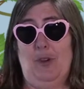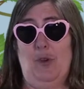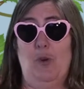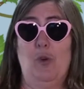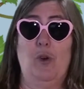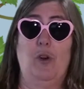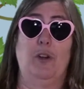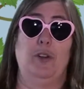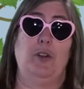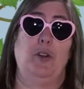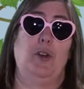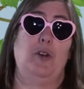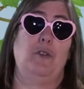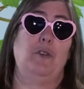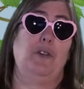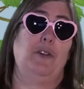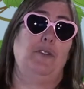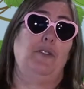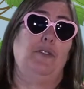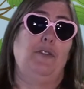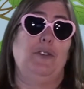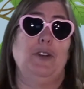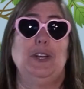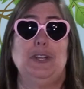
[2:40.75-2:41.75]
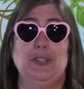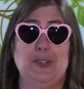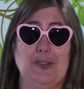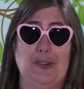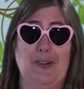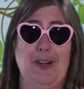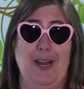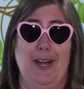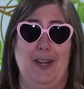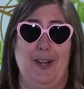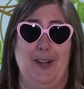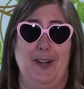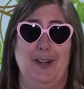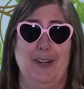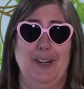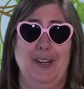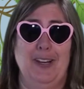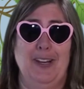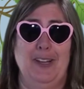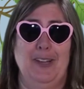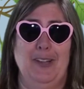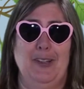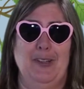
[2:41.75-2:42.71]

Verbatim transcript: or your refrigerator,